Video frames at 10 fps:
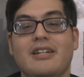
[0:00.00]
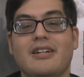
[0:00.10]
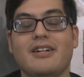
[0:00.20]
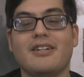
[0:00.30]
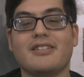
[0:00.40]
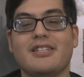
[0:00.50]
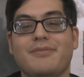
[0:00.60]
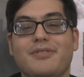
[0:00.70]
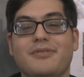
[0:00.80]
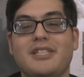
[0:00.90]

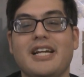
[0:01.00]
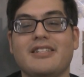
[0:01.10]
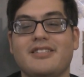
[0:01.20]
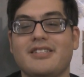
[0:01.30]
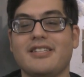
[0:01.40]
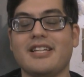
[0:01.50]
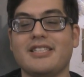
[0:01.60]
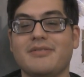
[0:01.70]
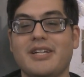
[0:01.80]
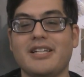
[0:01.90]
Except for deaths and
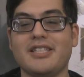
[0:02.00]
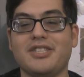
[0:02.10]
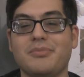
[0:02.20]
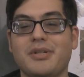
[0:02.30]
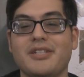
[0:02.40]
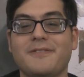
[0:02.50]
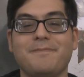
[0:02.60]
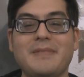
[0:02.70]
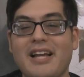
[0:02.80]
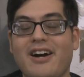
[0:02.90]
things of that nature. But
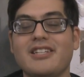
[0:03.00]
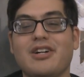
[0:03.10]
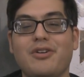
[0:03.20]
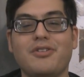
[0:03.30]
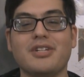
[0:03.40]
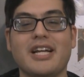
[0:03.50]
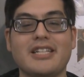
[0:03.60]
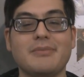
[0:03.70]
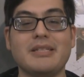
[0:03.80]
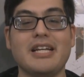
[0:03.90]
on the whole, it
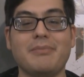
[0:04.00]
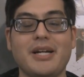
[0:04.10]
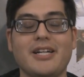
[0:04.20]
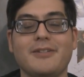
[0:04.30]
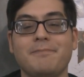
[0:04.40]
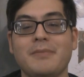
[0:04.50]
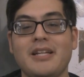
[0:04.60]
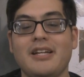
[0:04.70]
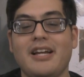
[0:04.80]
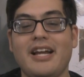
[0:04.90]
hasn't been that bad.
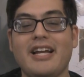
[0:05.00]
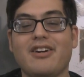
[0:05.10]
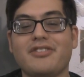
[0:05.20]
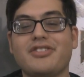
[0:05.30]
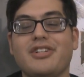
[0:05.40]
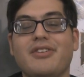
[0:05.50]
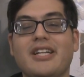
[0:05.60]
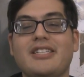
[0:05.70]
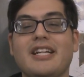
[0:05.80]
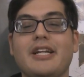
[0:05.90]
And also,
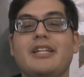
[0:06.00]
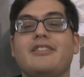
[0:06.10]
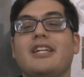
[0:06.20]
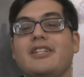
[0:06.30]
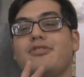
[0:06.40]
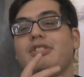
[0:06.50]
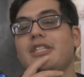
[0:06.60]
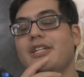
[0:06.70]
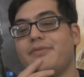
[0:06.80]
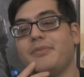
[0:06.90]
it's an
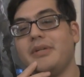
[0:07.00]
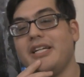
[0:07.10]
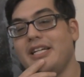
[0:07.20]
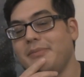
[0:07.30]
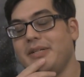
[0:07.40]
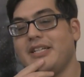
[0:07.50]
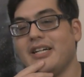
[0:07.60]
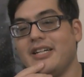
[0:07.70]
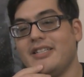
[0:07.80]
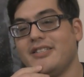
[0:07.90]
interesting year for me
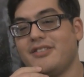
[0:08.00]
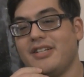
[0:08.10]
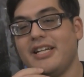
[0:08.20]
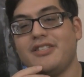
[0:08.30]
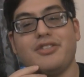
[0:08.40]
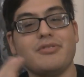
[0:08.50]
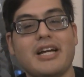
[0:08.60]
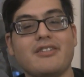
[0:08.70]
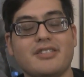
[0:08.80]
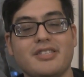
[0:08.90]
because it's
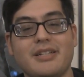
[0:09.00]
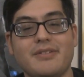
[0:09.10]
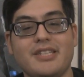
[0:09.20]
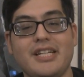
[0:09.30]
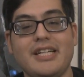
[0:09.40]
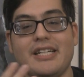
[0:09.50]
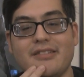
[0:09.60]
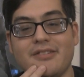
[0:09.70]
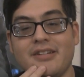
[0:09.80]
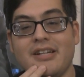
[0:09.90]

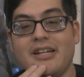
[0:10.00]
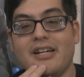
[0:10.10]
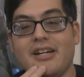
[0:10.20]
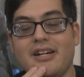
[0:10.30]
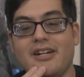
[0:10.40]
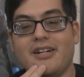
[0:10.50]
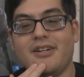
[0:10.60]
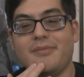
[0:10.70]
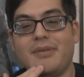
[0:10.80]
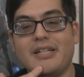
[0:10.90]
2017.
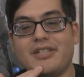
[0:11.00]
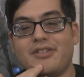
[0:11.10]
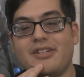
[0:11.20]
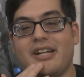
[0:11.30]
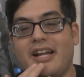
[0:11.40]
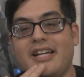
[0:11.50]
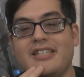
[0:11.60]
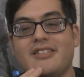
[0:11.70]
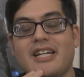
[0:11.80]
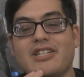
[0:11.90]
My current
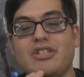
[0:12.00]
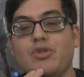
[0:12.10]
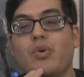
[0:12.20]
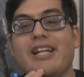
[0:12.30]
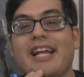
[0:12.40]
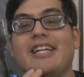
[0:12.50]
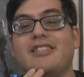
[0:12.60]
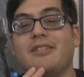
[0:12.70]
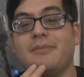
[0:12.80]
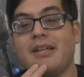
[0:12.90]
age is actually 28.